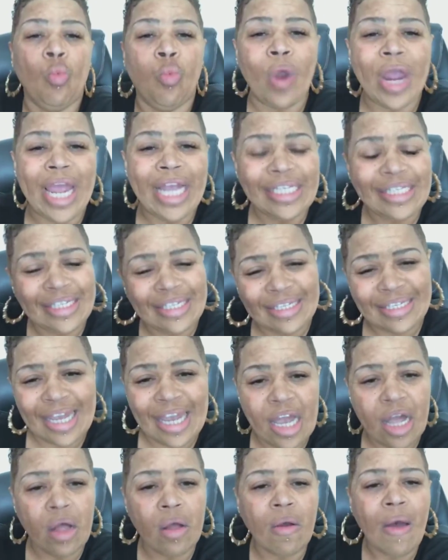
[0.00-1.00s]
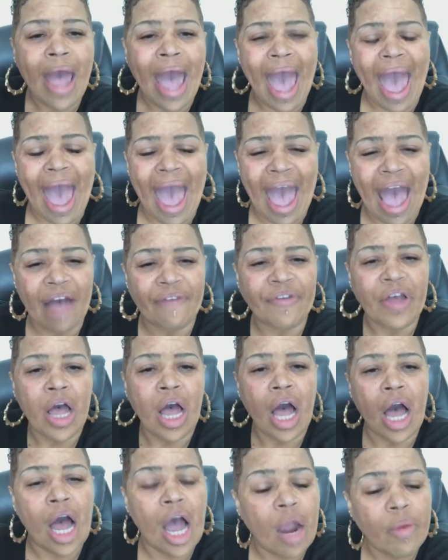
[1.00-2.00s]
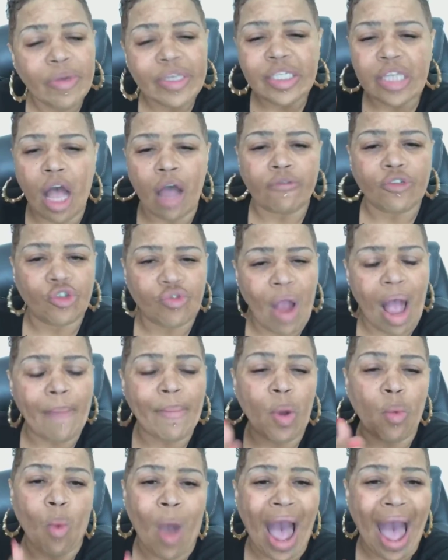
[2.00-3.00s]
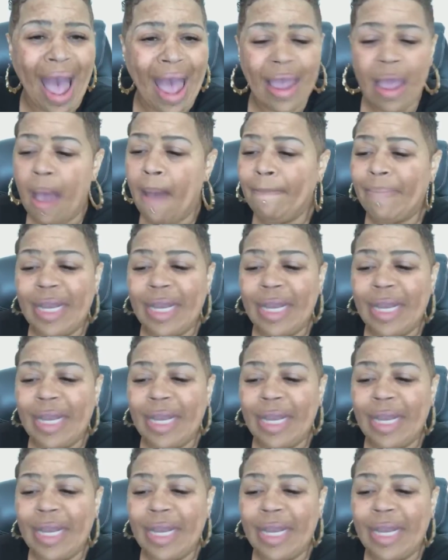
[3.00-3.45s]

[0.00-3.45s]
we still have unresolved trauma. Why?